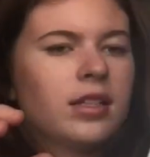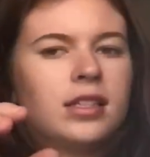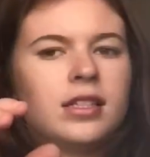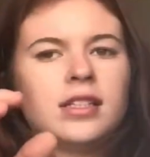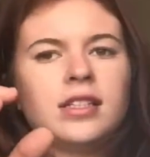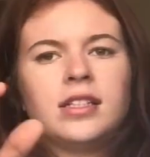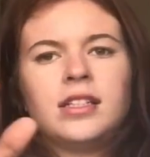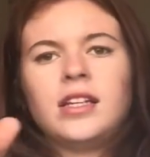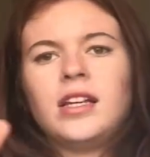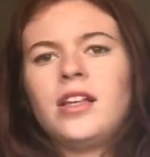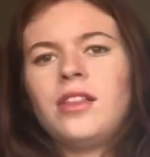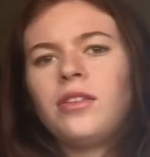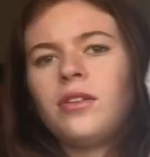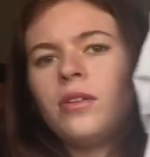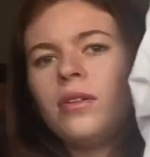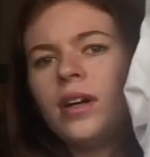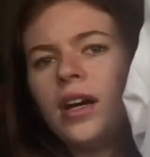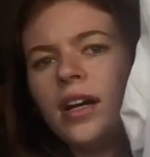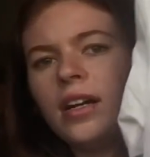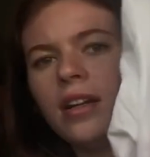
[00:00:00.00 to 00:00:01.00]
it's
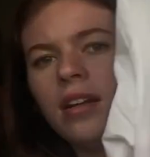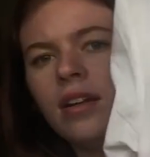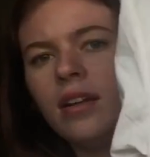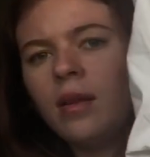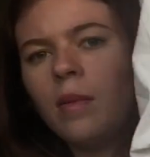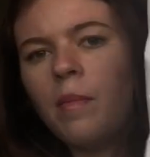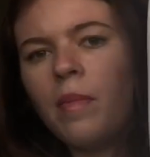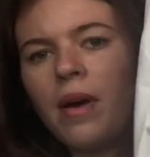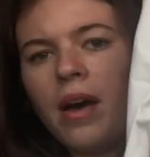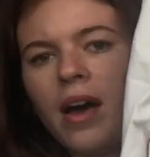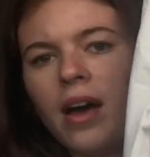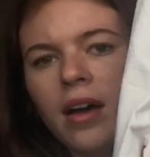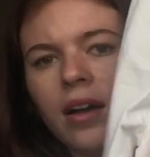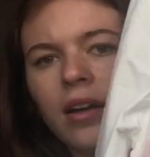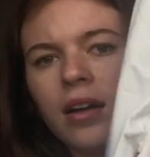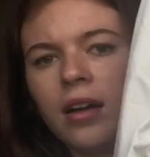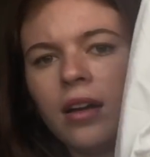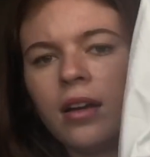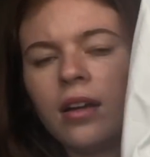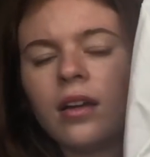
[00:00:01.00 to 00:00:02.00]
see-through kind of in the back.
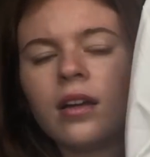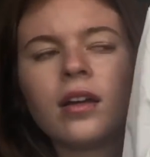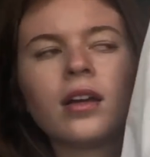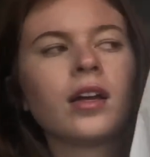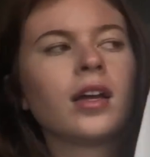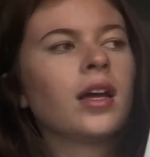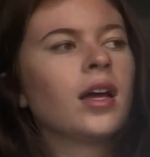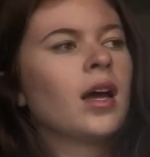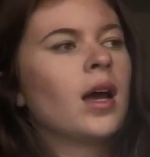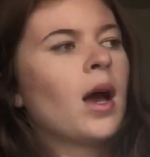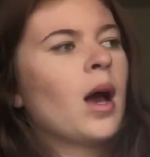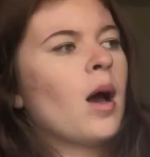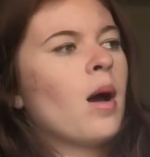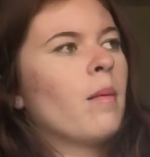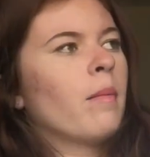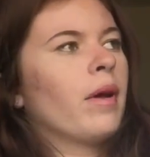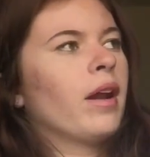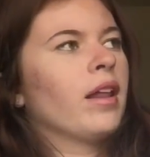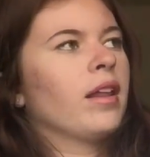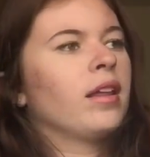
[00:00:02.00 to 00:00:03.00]

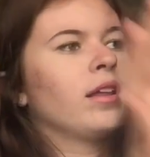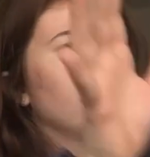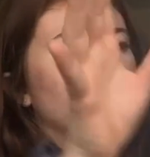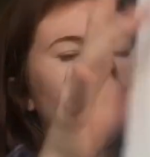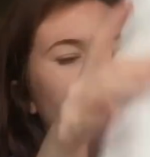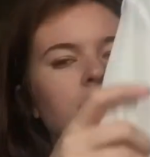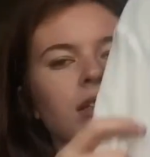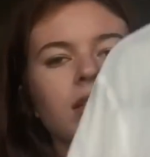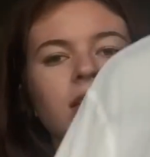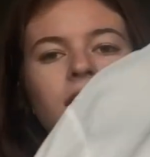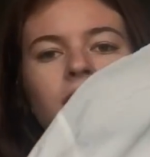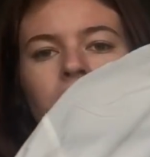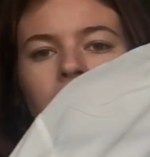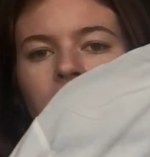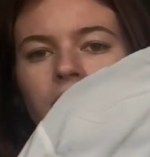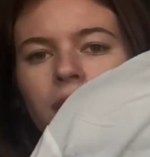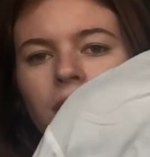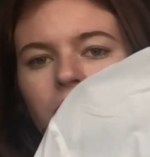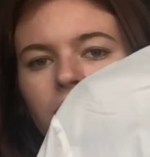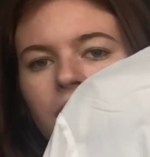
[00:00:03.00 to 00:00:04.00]
But I think this is
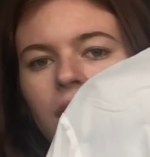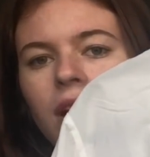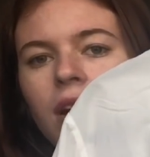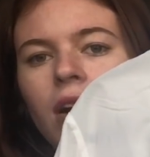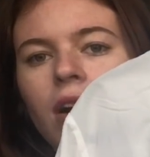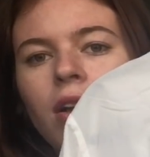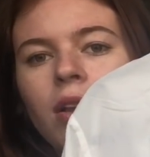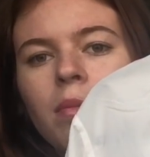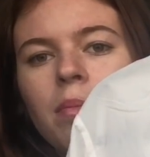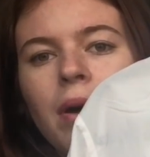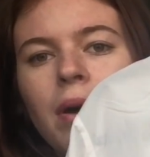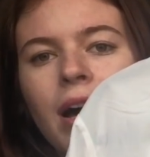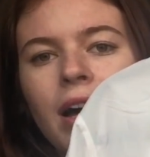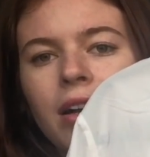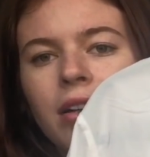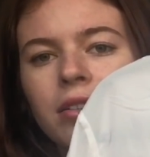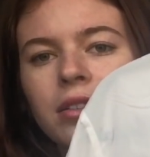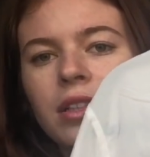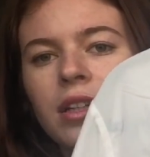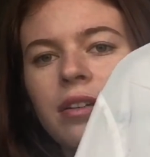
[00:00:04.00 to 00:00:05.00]
cute, like all the
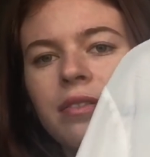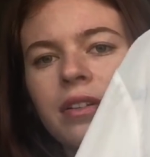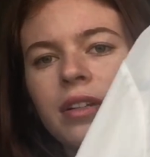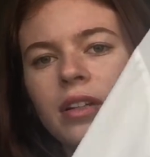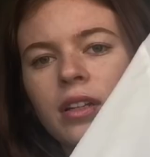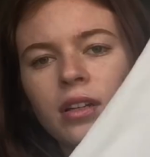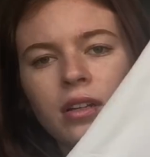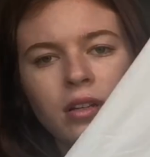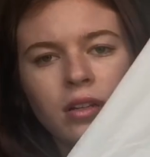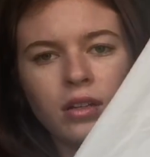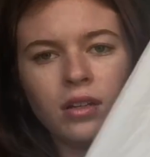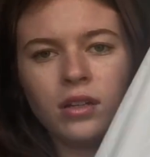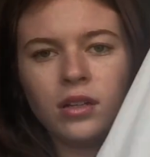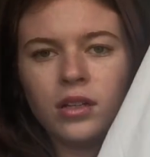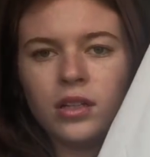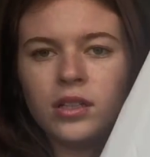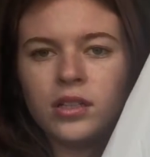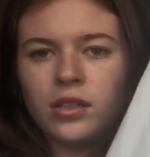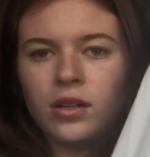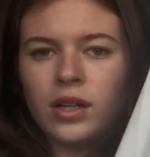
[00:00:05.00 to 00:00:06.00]
patterns and everything.
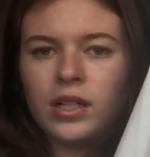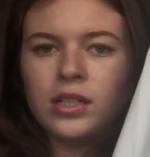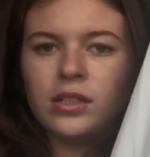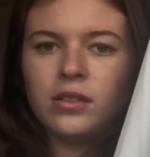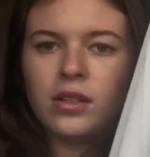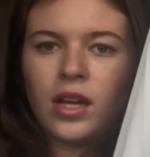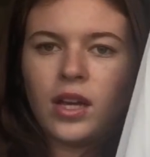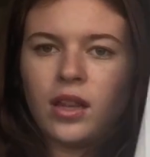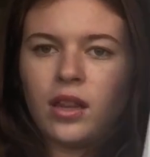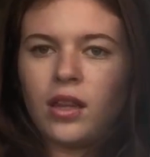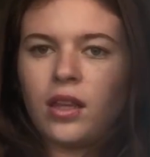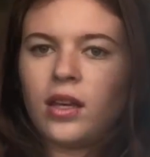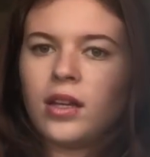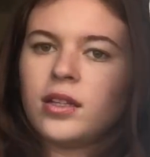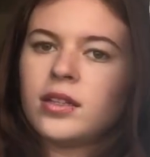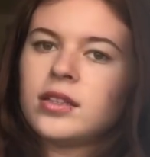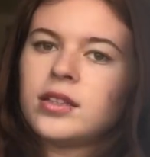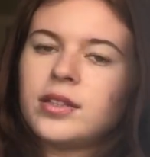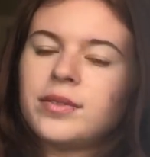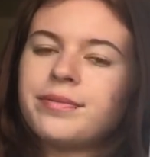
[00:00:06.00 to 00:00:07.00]
So I do like
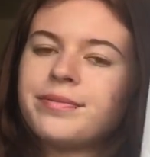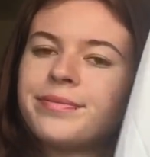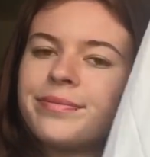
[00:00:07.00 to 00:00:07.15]
this.